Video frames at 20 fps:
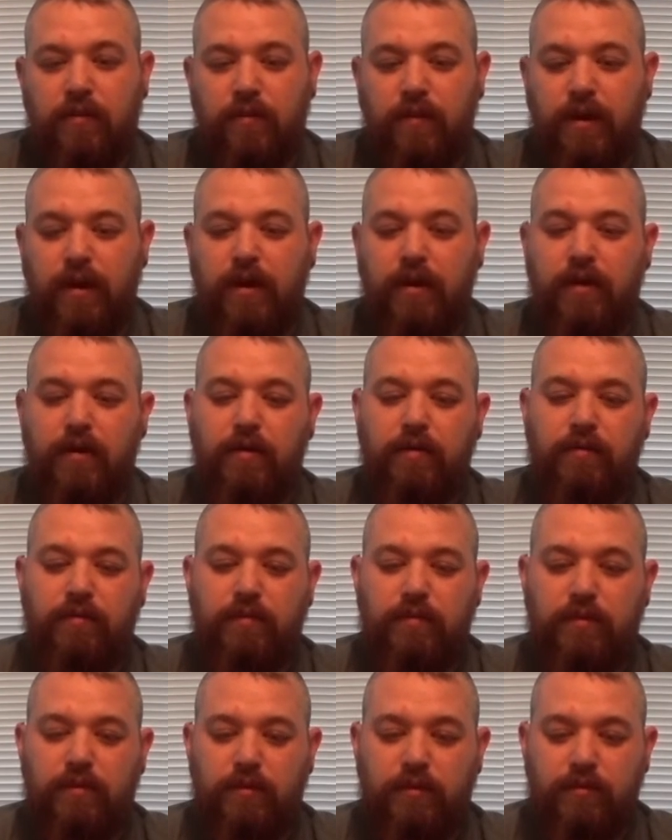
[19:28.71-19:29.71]
where
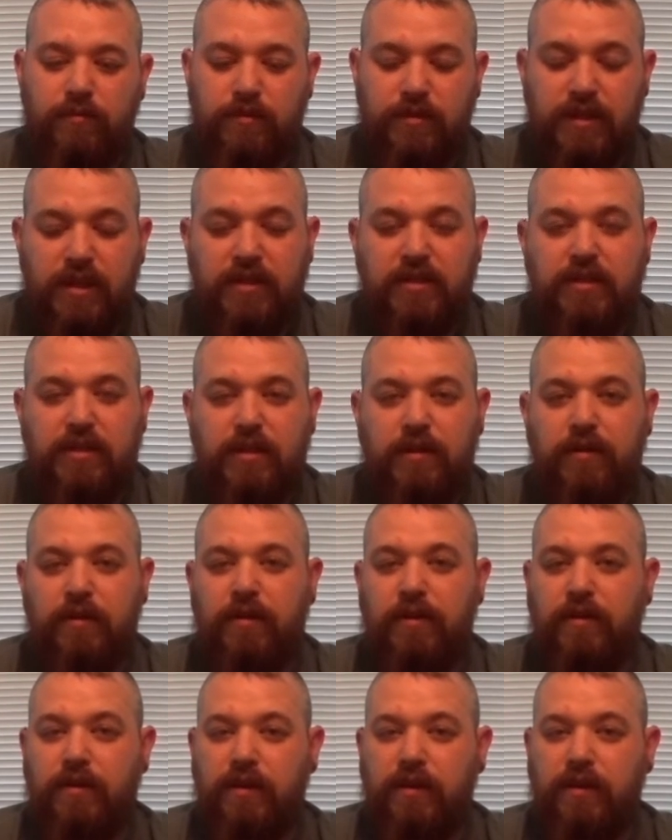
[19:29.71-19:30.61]
you're stationary,